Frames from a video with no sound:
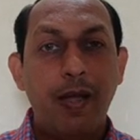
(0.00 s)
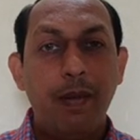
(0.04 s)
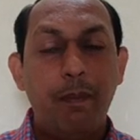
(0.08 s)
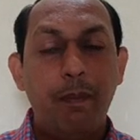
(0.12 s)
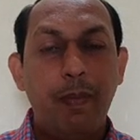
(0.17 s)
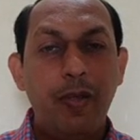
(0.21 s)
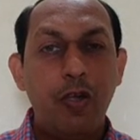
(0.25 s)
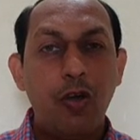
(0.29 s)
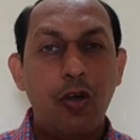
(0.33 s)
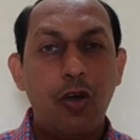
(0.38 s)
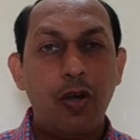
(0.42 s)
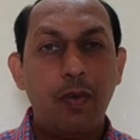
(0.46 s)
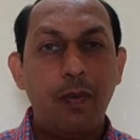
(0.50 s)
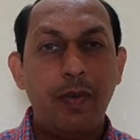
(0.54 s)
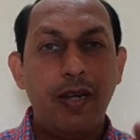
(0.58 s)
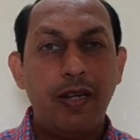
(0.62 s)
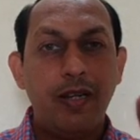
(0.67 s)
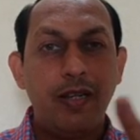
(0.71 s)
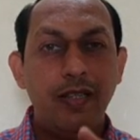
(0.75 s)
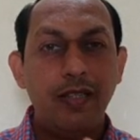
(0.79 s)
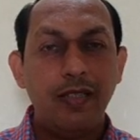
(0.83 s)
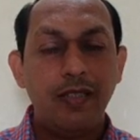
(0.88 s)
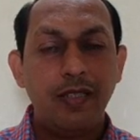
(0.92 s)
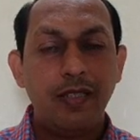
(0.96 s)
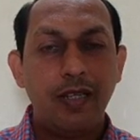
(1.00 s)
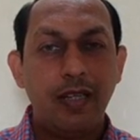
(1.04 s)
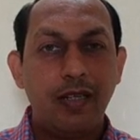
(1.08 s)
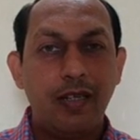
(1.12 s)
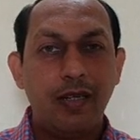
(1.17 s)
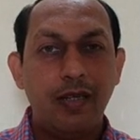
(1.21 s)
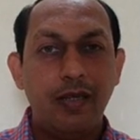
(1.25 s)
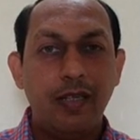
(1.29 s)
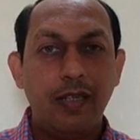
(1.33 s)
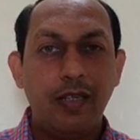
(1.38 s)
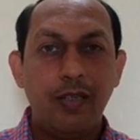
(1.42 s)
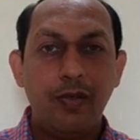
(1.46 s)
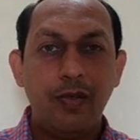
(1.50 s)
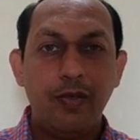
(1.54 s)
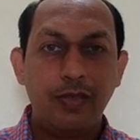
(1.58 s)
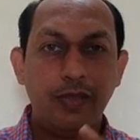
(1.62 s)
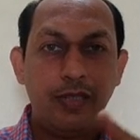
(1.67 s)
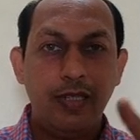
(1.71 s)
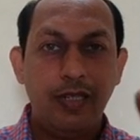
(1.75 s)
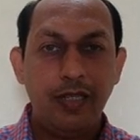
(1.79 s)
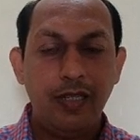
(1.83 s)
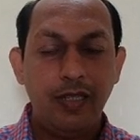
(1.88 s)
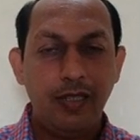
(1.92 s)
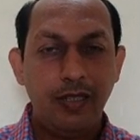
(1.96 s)
p orbitals are
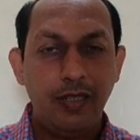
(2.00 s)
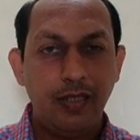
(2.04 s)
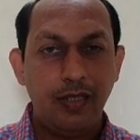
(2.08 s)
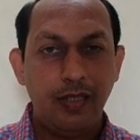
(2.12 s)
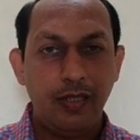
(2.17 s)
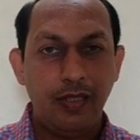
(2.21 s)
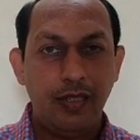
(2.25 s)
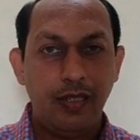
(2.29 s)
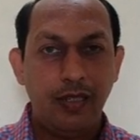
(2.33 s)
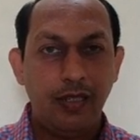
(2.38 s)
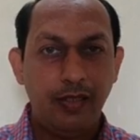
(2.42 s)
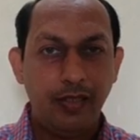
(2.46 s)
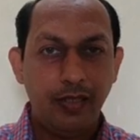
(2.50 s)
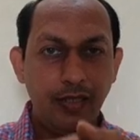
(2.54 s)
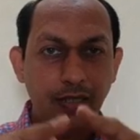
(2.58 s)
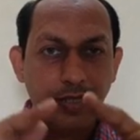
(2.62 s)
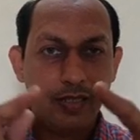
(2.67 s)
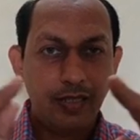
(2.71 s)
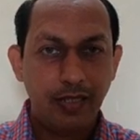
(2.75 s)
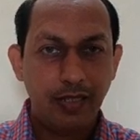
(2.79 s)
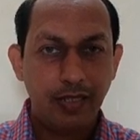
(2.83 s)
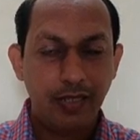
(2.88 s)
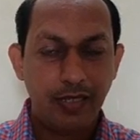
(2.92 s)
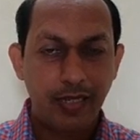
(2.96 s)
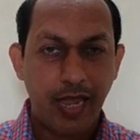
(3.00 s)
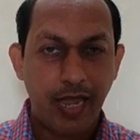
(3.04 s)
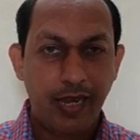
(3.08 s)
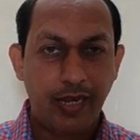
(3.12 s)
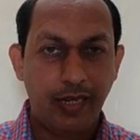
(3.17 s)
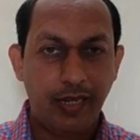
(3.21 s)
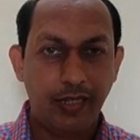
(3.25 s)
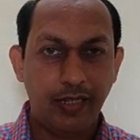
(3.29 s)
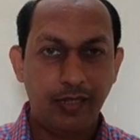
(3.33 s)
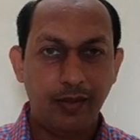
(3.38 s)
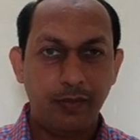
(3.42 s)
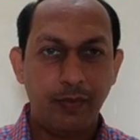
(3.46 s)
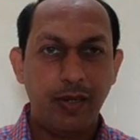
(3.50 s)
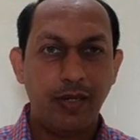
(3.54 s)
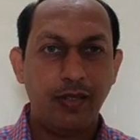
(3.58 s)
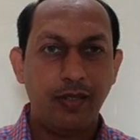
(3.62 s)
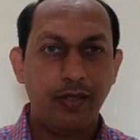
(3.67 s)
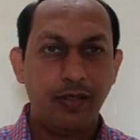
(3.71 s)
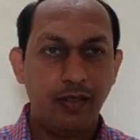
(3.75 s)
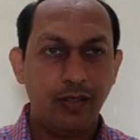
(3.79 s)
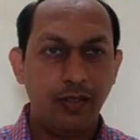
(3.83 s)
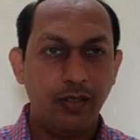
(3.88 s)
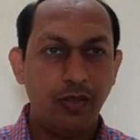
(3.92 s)
continuously in the cyclic manner.